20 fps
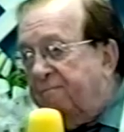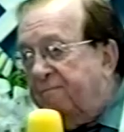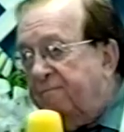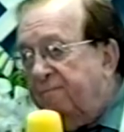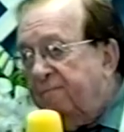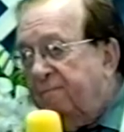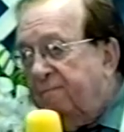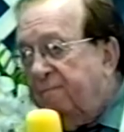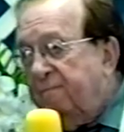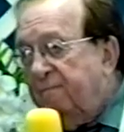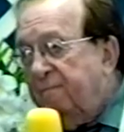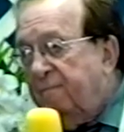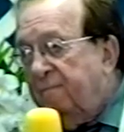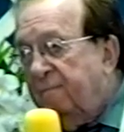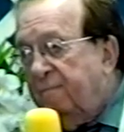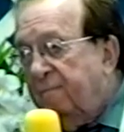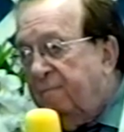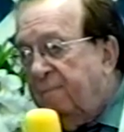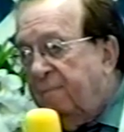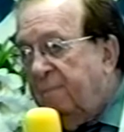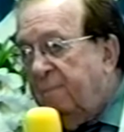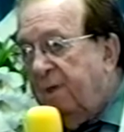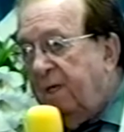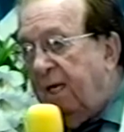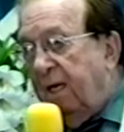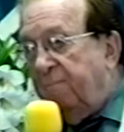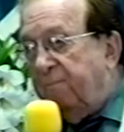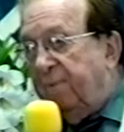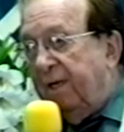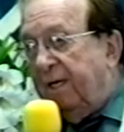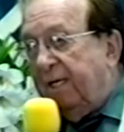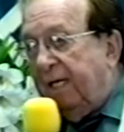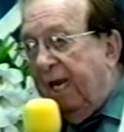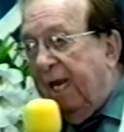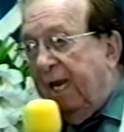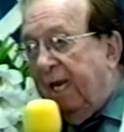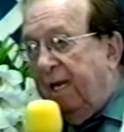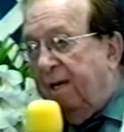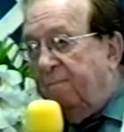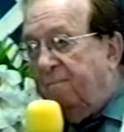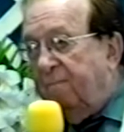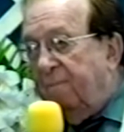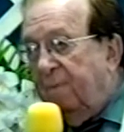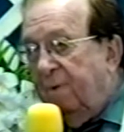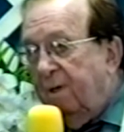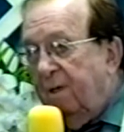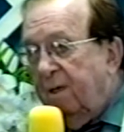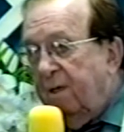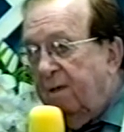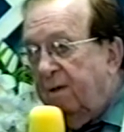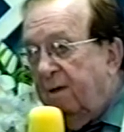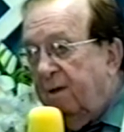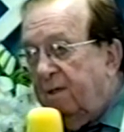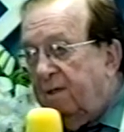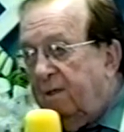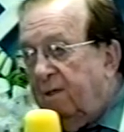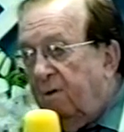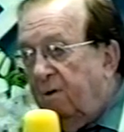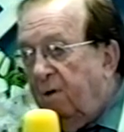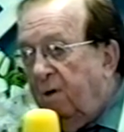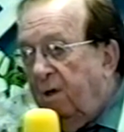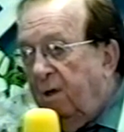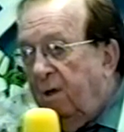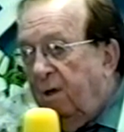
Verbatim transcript: In time, it became